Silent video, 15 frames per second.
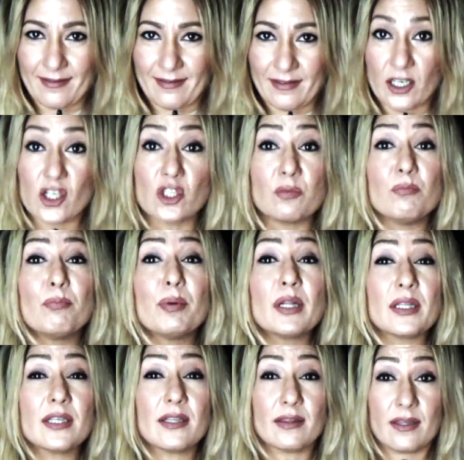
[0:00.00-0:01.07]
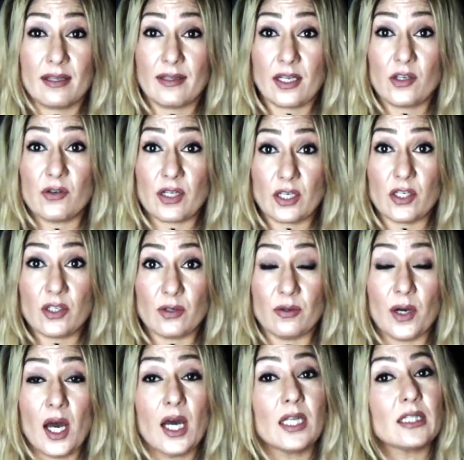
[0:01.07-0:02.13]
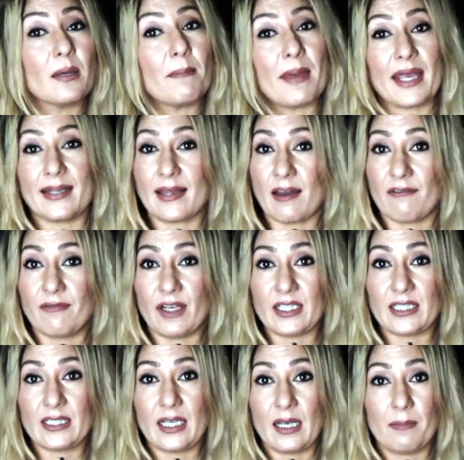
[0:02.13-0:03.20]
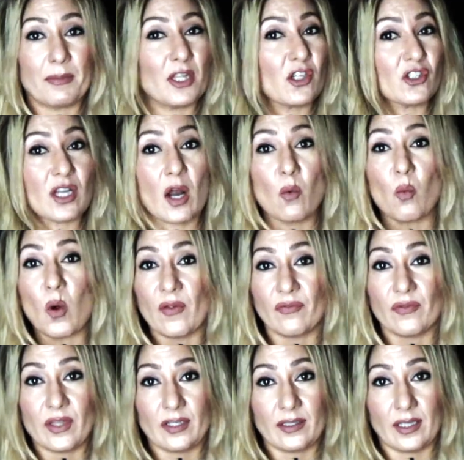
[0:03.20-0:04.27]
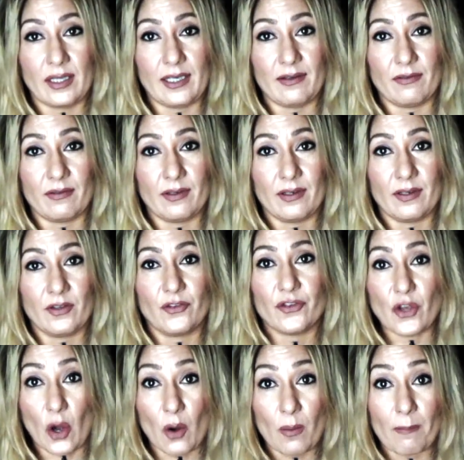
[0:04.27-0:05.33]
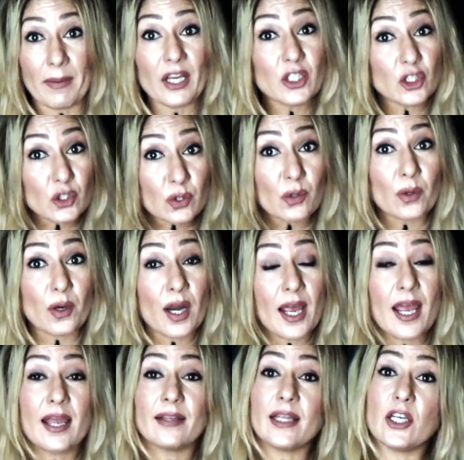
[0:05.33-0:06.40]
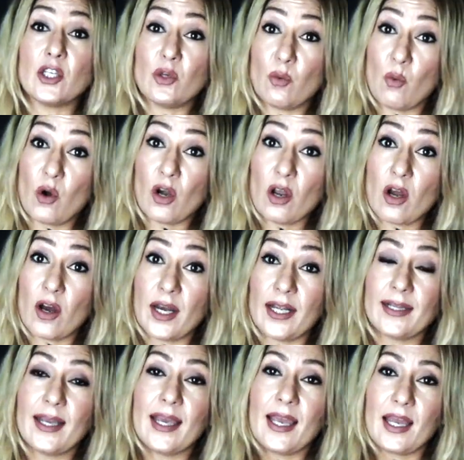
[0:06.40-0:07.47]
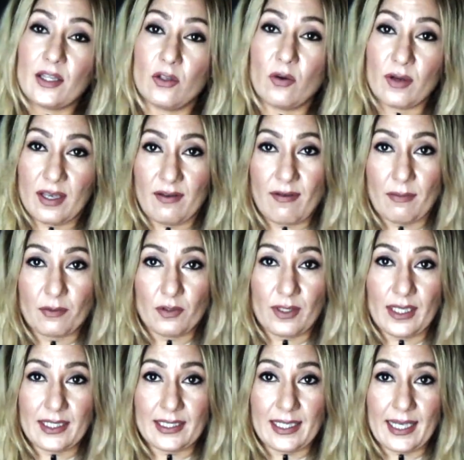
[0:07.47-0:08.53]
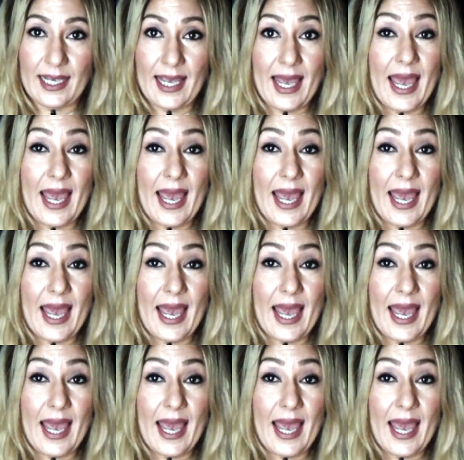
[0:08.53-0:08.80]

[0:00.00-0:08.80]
There's a billion things that you can do to make that fix, but there's not one thing to leave. So make sure that you work on it and don't give up too easily.